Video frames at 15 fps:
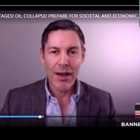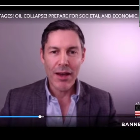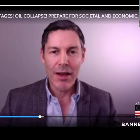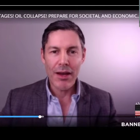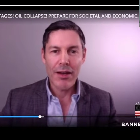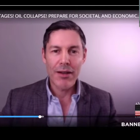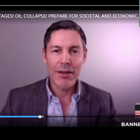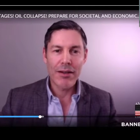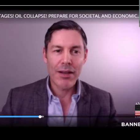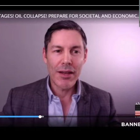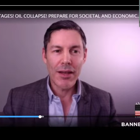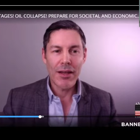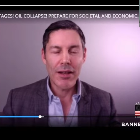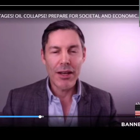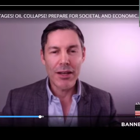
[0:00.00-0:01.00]
And
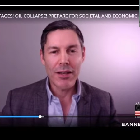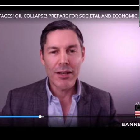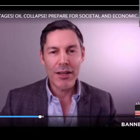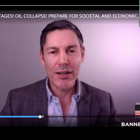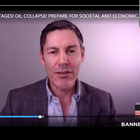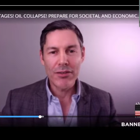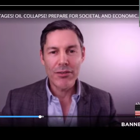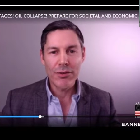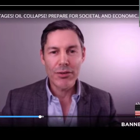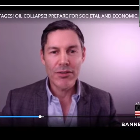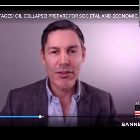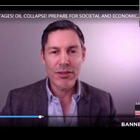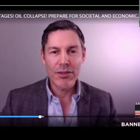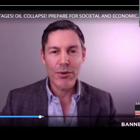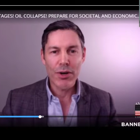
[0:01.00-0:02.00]
it gets to
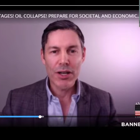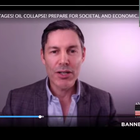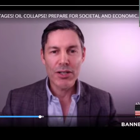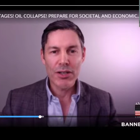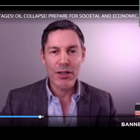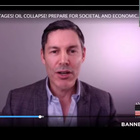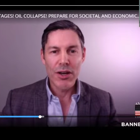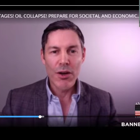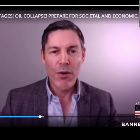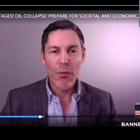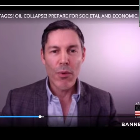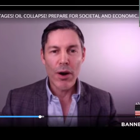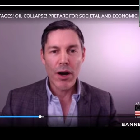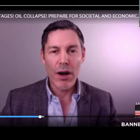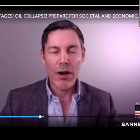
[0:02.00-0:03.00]
a situation
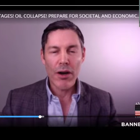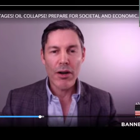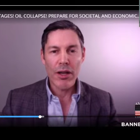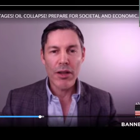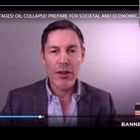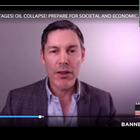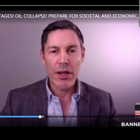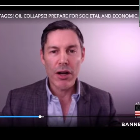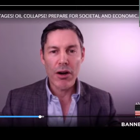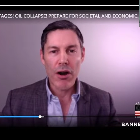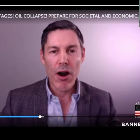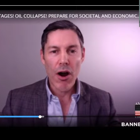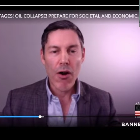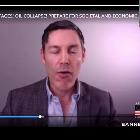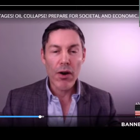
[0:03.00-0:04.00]
where
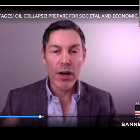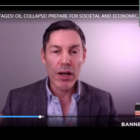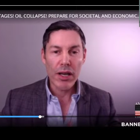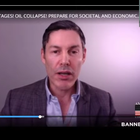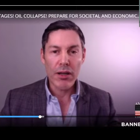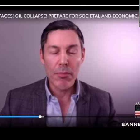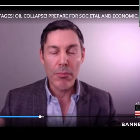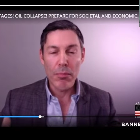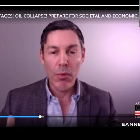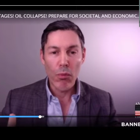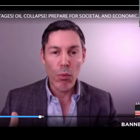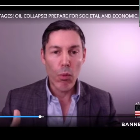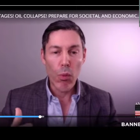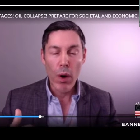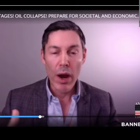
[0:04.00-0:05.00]
they're already
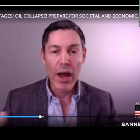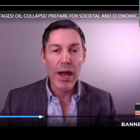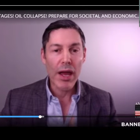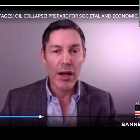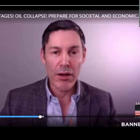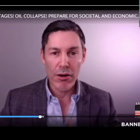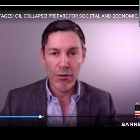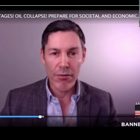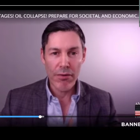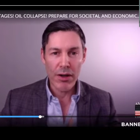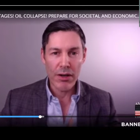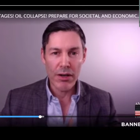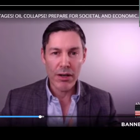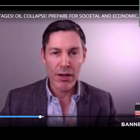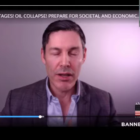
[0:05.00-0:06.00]
way
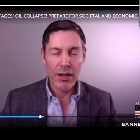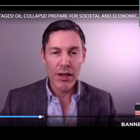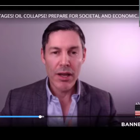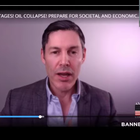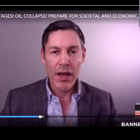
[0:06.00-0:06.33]
underfunded.